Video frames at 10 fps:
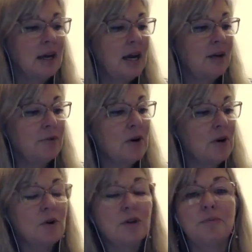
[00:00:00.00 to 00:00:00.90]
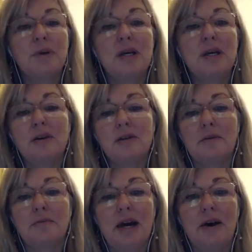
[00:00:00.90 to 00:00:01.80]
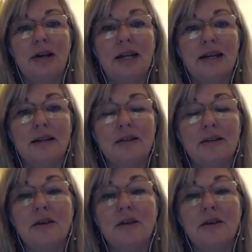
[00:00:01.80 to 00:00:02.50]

And if we want to be those empowered leaders,